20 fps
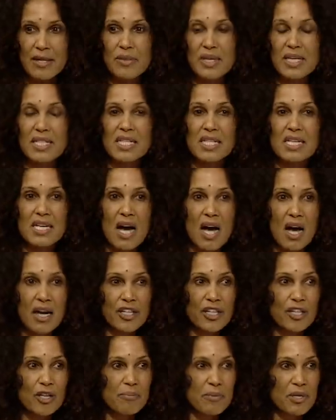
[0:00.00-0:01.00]
in these
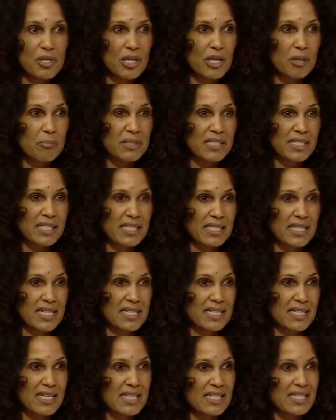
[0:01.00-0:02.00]
non-communicable
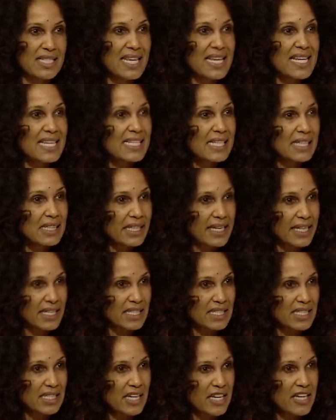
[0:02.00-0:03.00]
diseases is
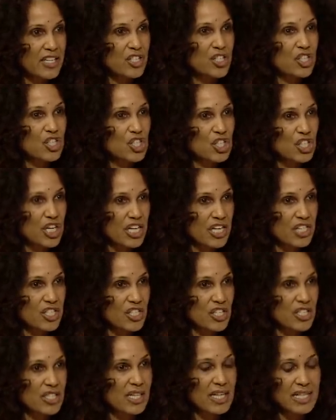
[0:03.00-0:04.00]
linked to
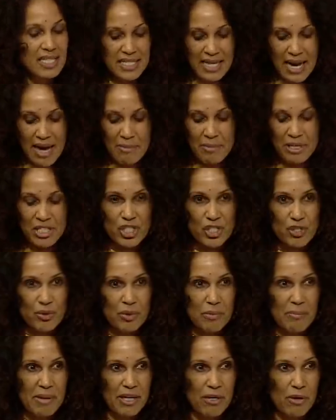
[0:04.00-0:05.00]
changes and damage to
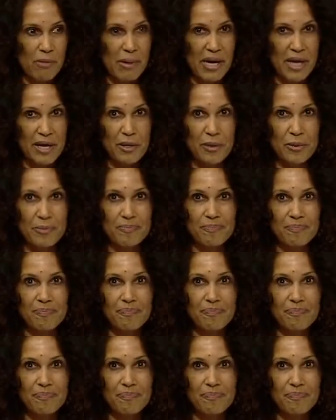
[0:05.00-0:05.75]
the microbiome.